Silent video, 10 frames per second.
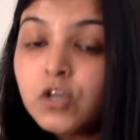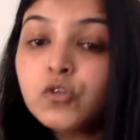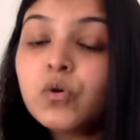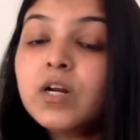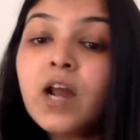
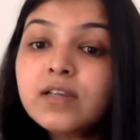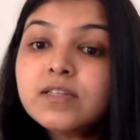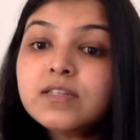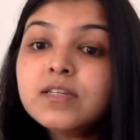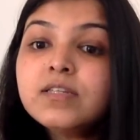So, a
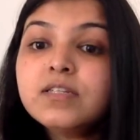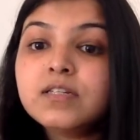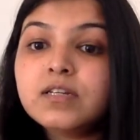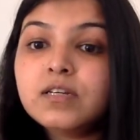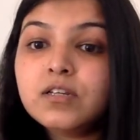
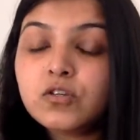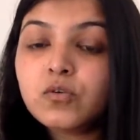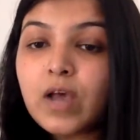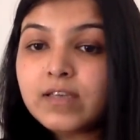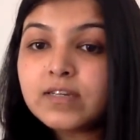narcissist, so
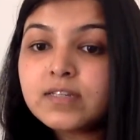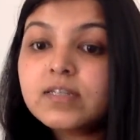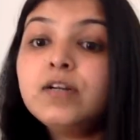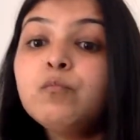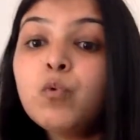as I
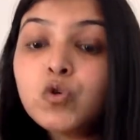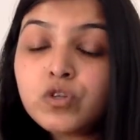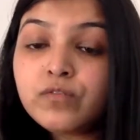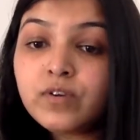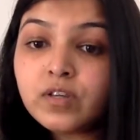said, most
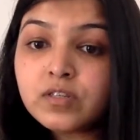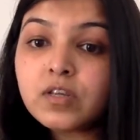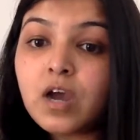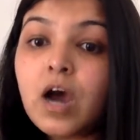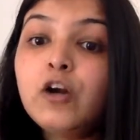of
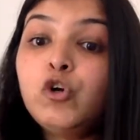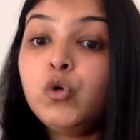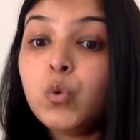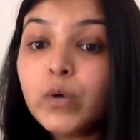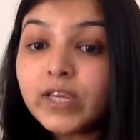us are
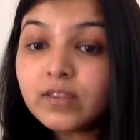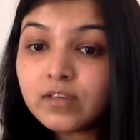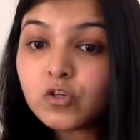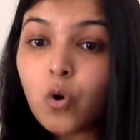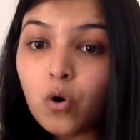doing
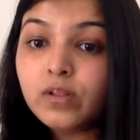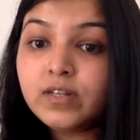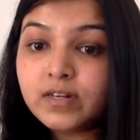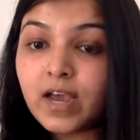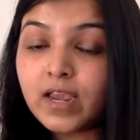this all the
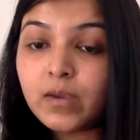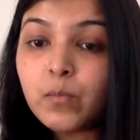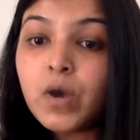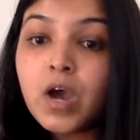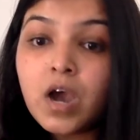time
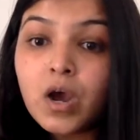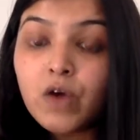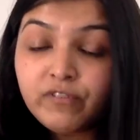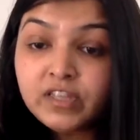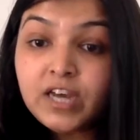
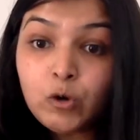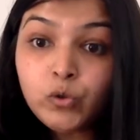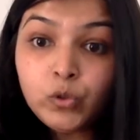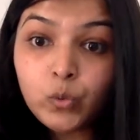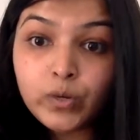without
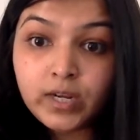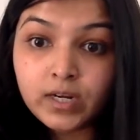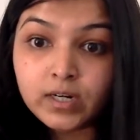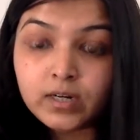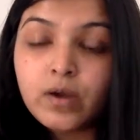knowing
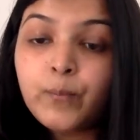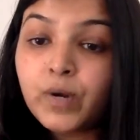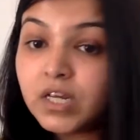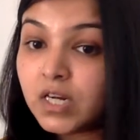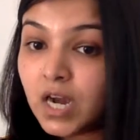it, but
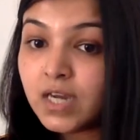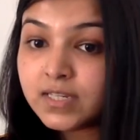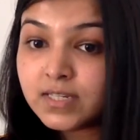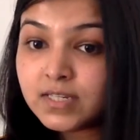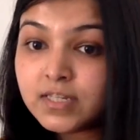a
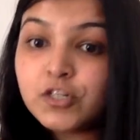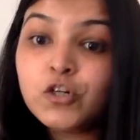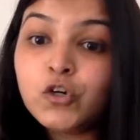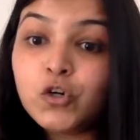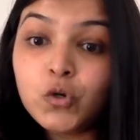
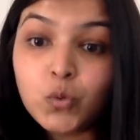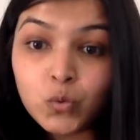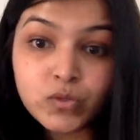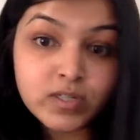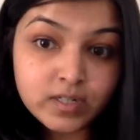narcissist
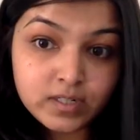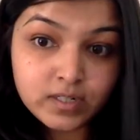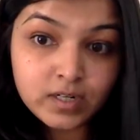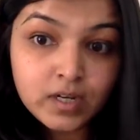knows it.